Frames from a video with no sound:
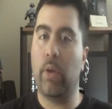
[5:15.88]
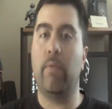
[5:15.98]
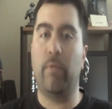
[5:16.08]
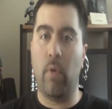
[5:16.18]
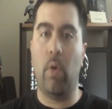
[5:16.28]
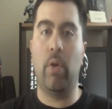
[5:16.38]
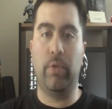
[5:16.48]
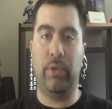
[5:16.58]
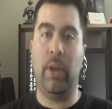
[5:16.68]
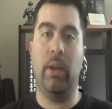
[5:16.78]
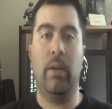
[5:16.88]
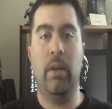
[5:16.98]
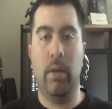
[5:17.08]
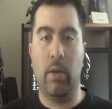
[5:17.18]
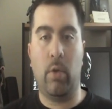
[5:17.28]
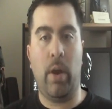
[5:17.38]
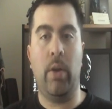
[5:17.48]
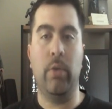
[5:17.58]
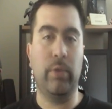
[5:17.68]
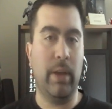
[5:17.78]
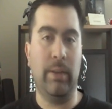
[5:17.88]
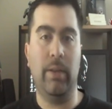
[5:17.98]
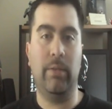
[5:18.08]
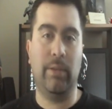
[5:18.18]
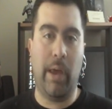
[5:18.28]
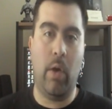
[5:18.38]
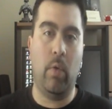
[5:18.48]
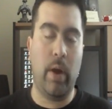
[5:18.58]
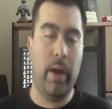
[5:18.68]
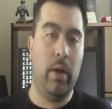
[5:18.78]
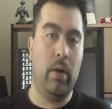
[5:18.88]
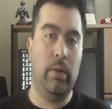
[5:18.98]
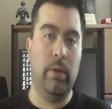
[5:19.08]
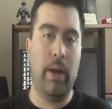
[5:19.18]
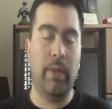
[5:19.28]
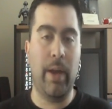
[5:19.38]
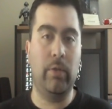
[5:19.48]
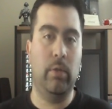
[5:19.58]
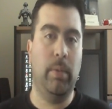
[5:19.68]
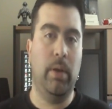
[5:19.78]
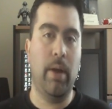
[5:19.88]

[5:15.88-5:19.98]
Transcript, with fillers: looking forward to seeing Kratos in this scale right here ne next to me,